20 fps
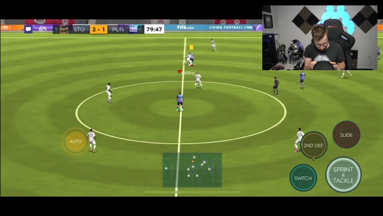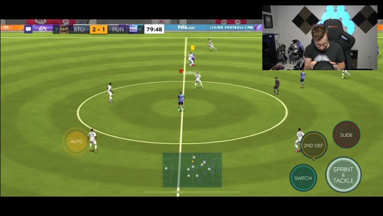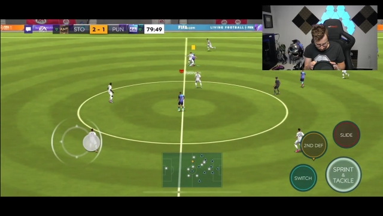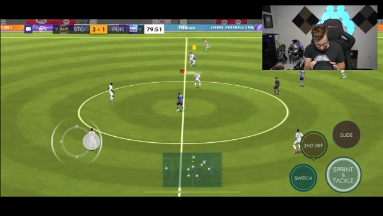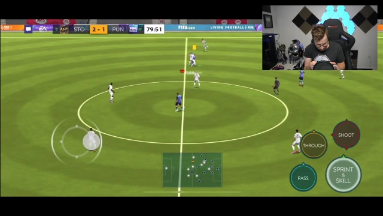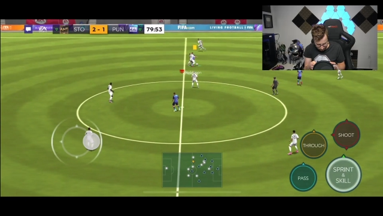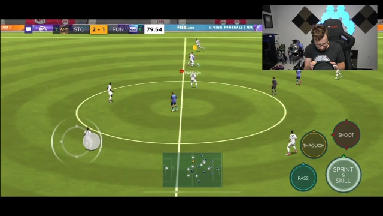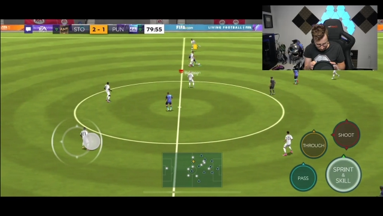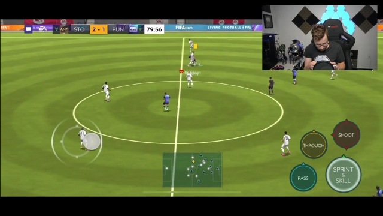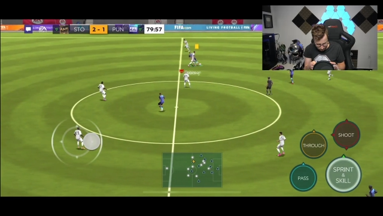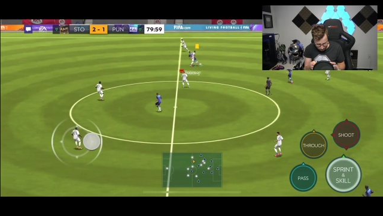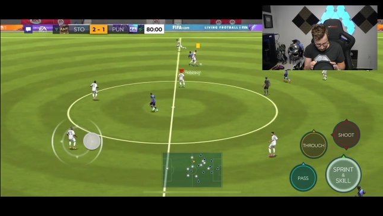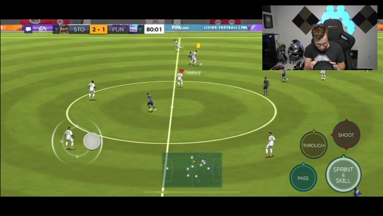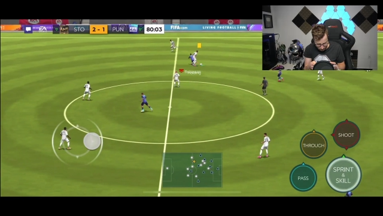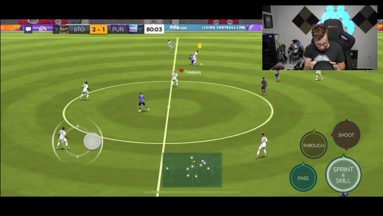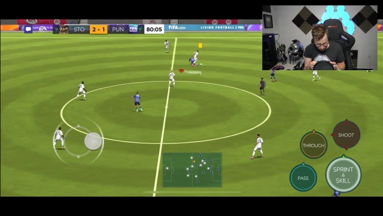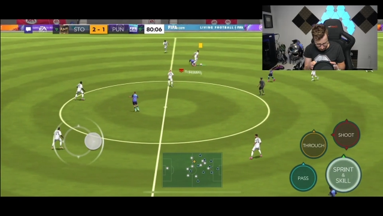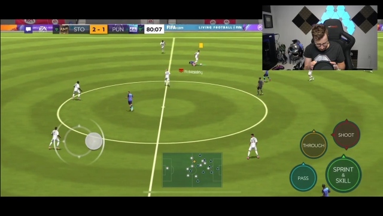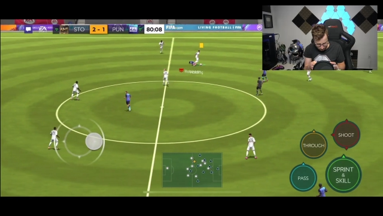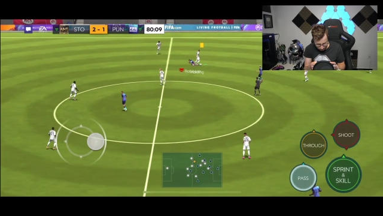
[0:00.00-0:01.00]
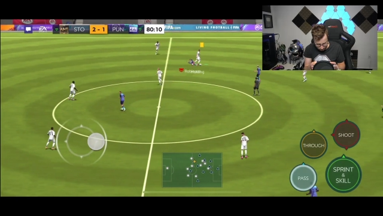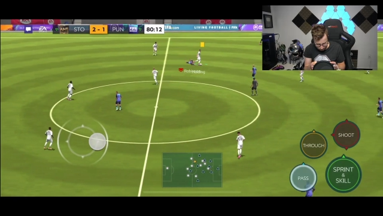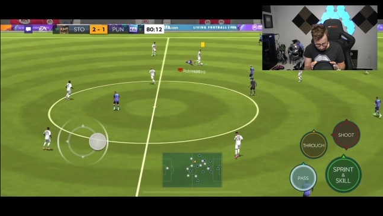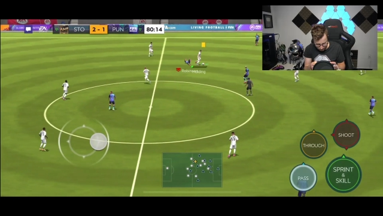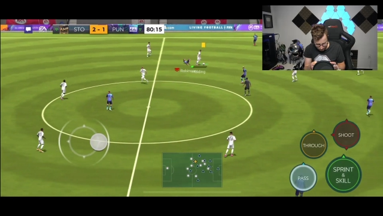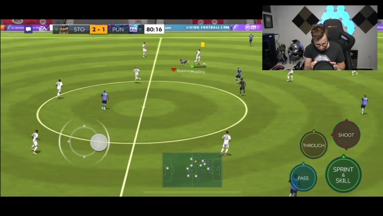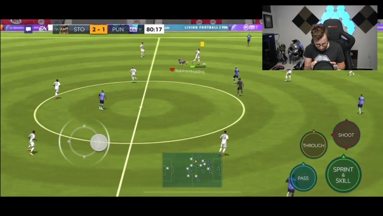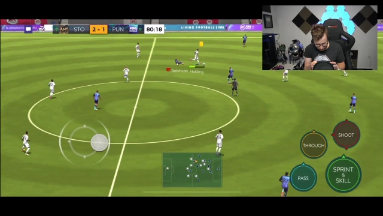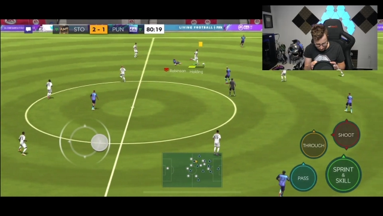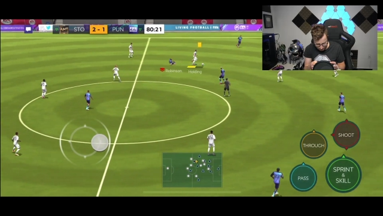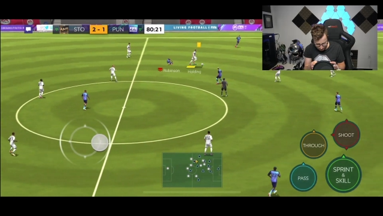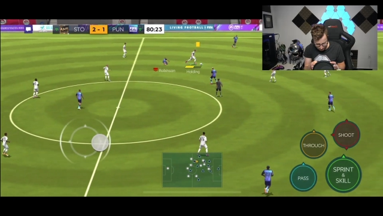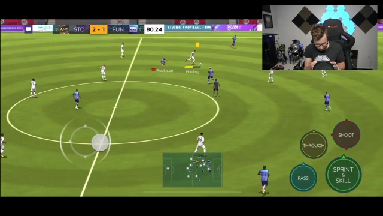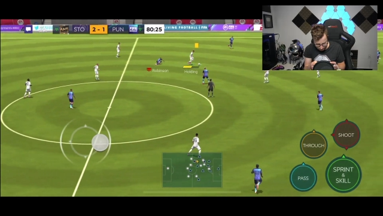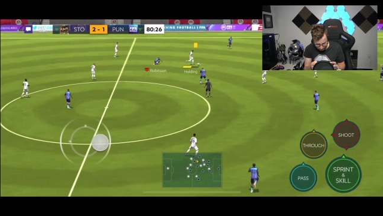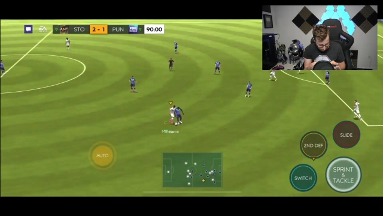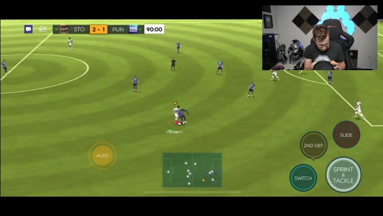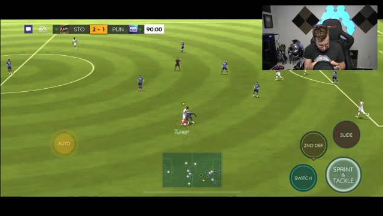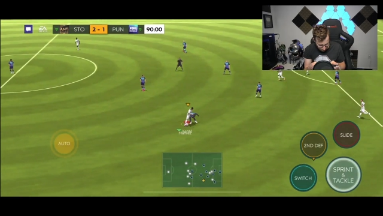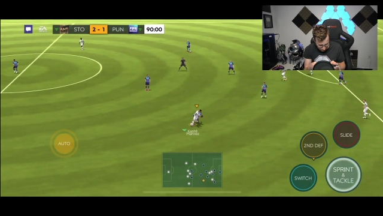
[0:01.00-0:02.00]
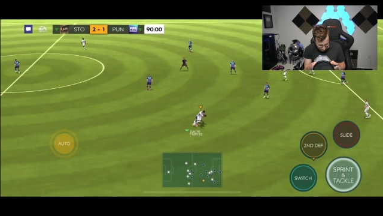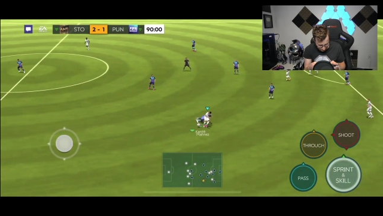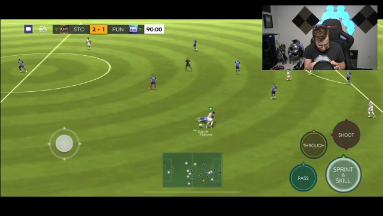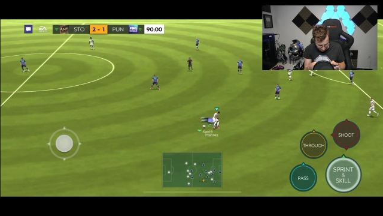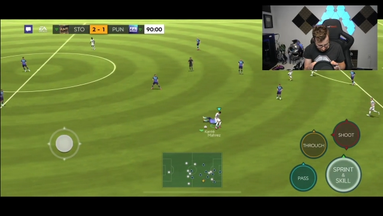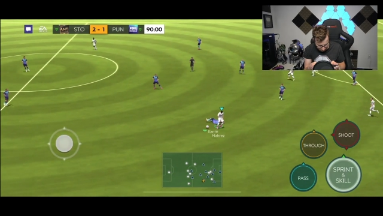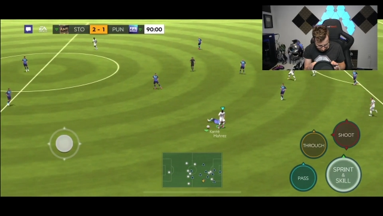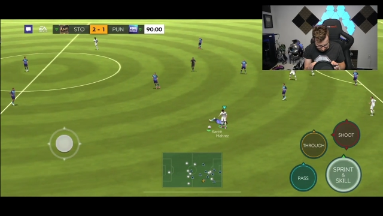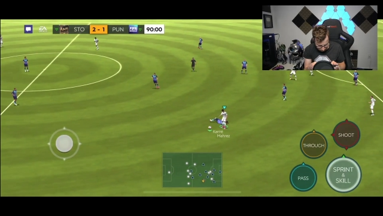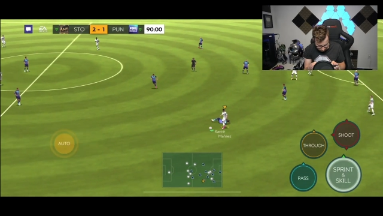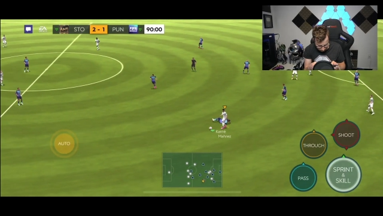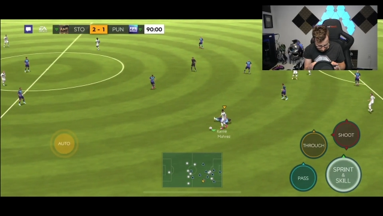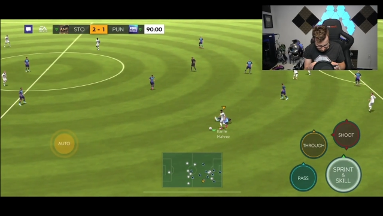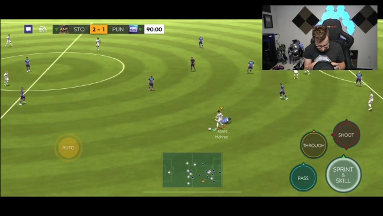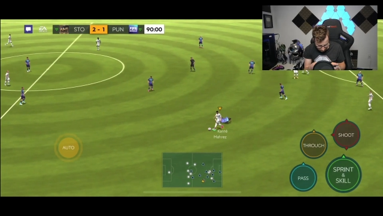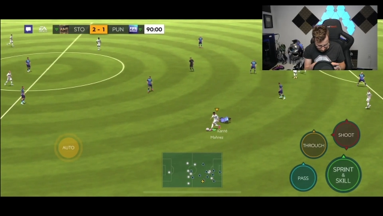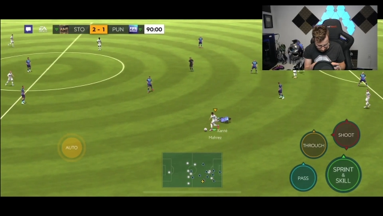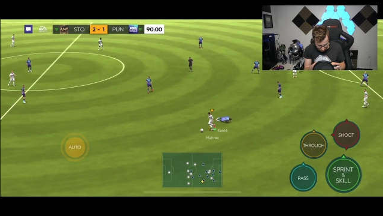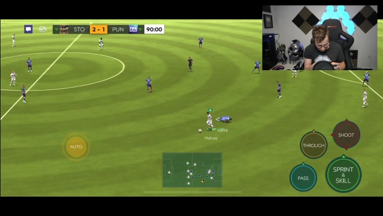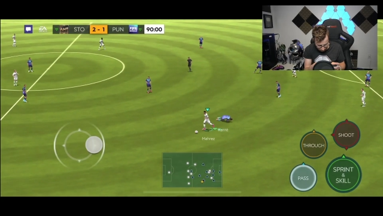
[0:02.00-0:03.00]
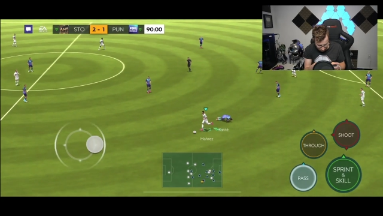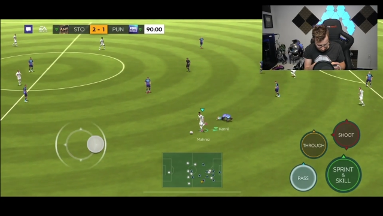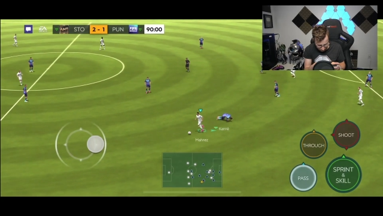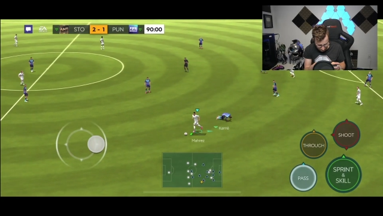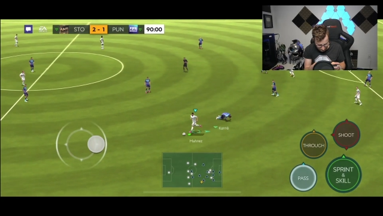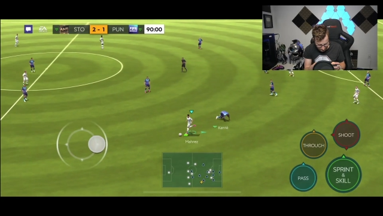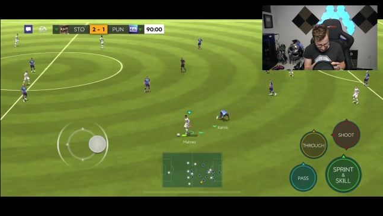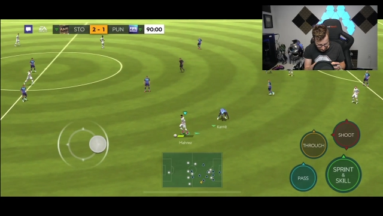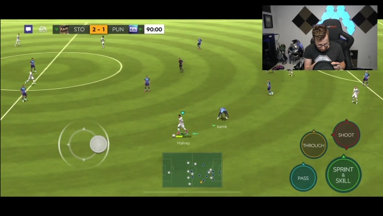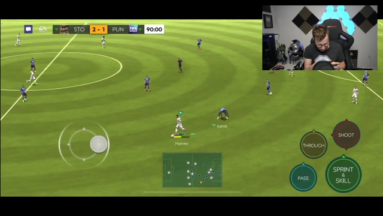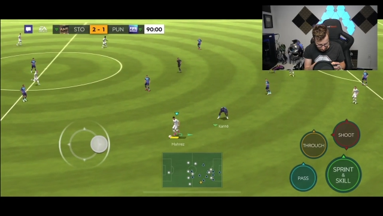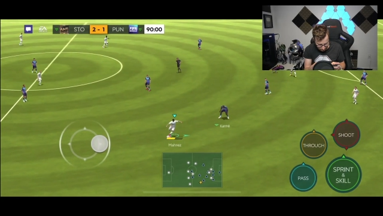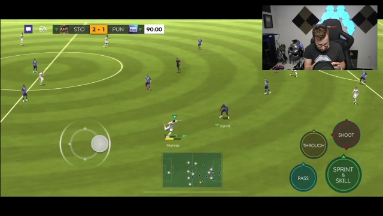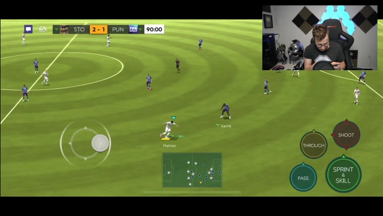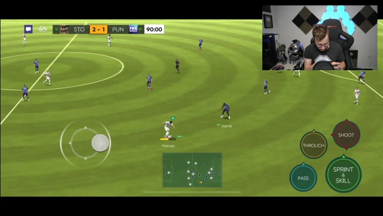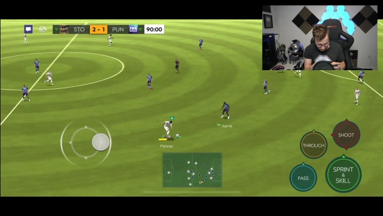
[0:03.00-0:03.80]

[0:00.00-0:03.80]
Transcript: (no speaker visible)